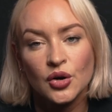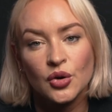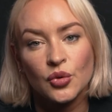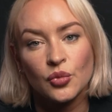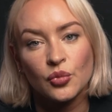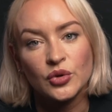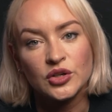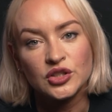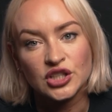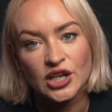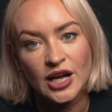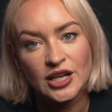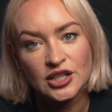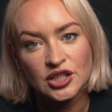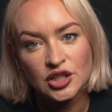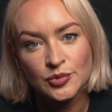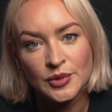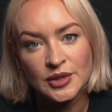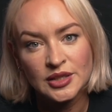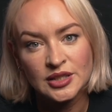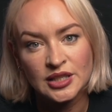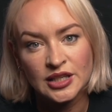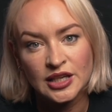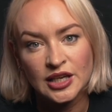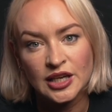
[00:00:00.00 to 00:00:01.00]
When
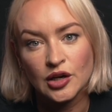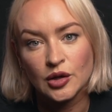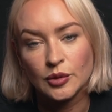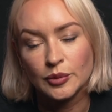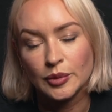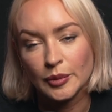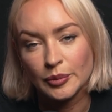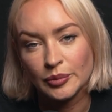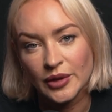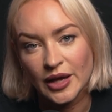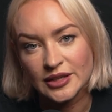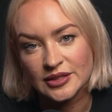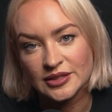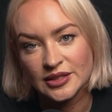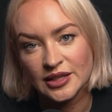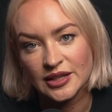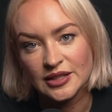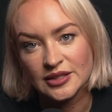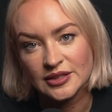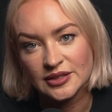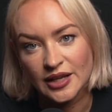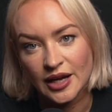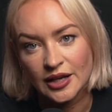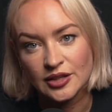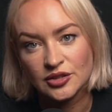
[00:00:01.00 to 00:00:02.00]
ChatGPT or Perplexity
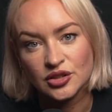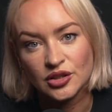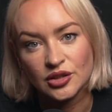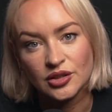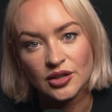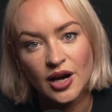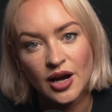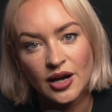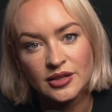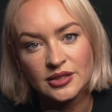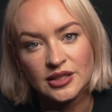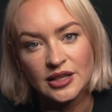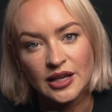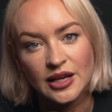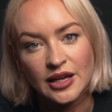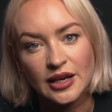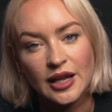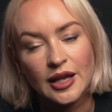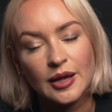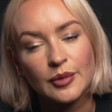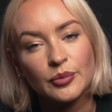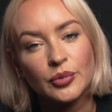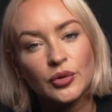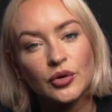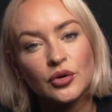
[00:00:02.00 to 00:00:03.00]
cites your content,
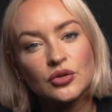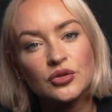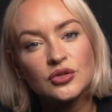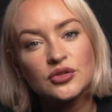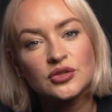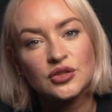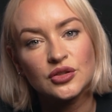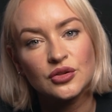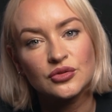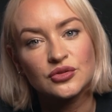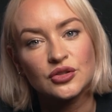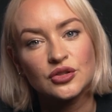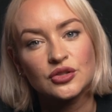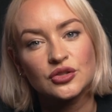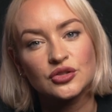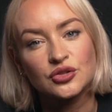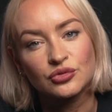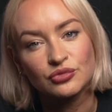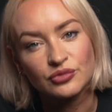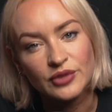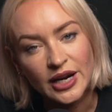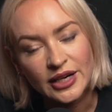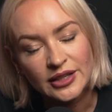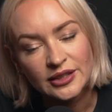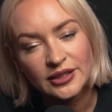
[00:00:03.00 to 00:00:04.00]
it pulls users
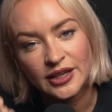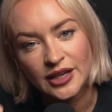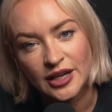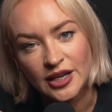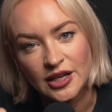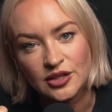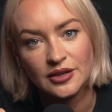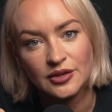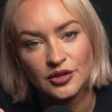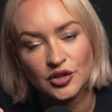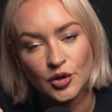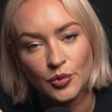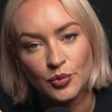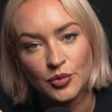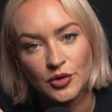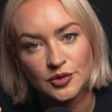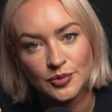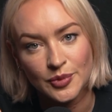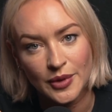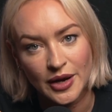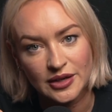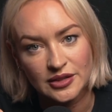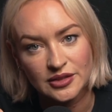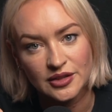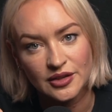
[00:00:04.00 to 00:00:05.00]
directly into your
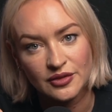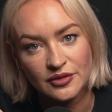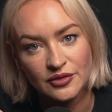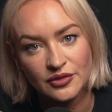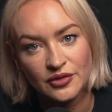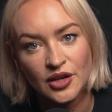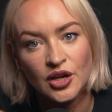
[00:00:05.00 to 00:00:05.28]
perspective,